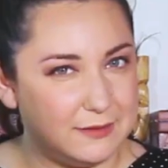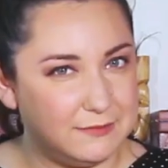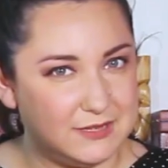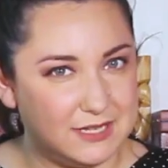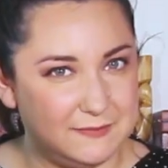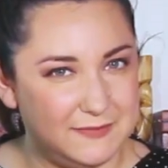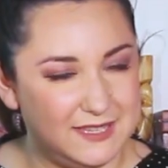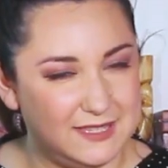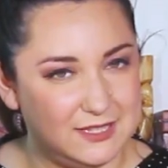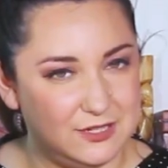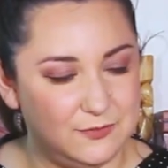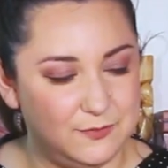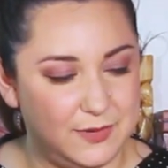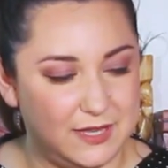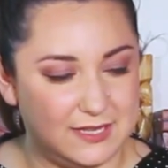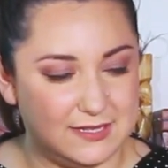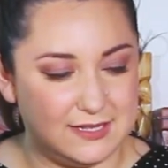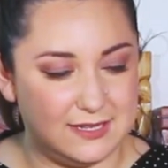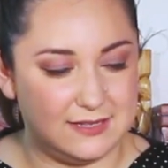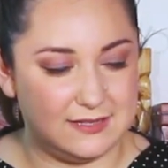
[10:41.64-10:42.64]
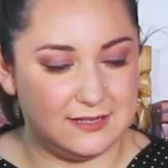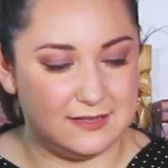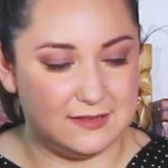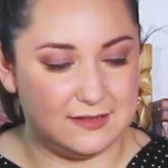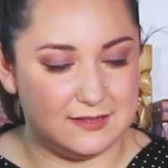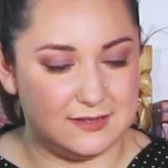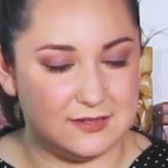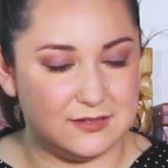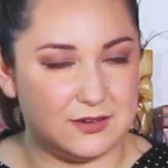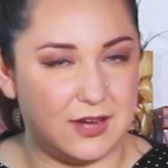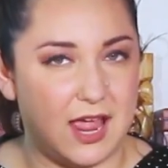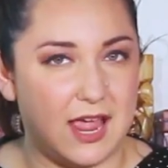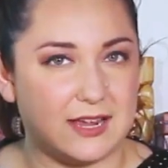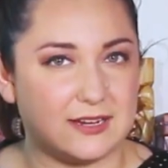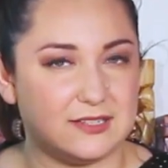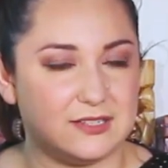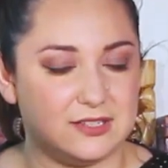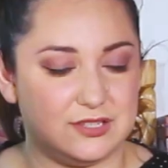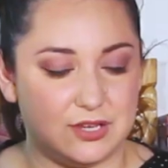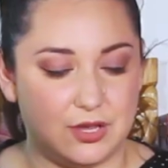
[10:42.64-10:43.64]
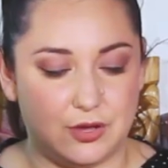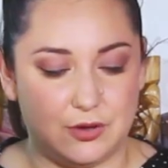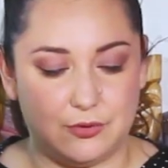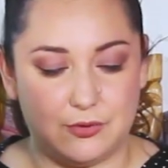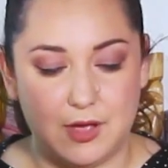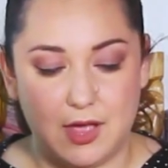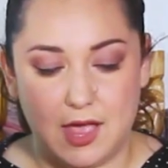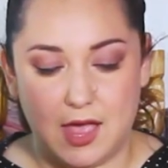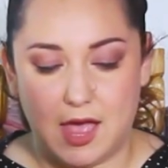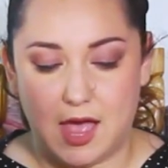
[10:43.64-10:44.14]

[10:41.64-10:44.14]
them to be too busy to distract, so